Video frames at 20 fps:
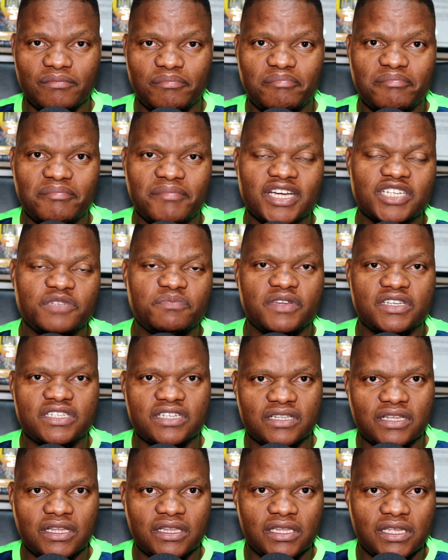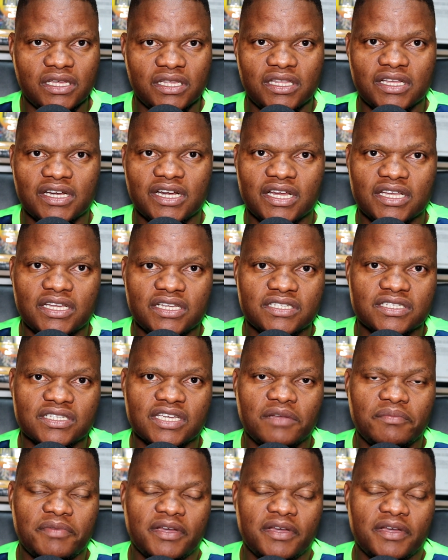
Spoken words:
much better than the right hand side.